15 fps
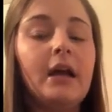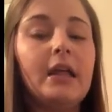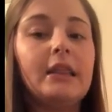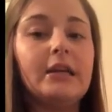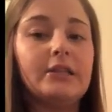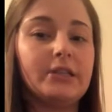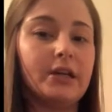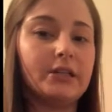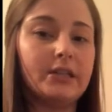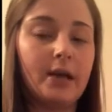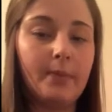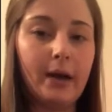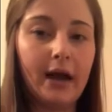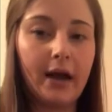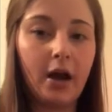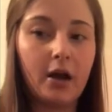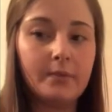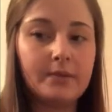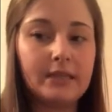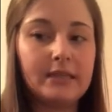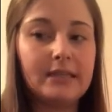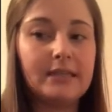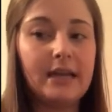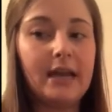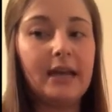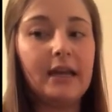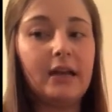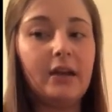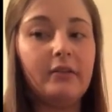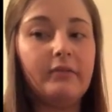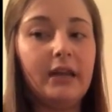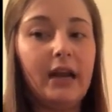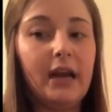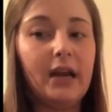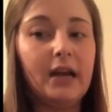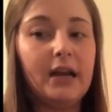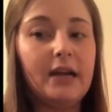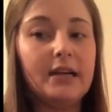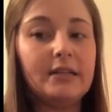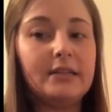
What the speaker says: There's also biopsies taken of the area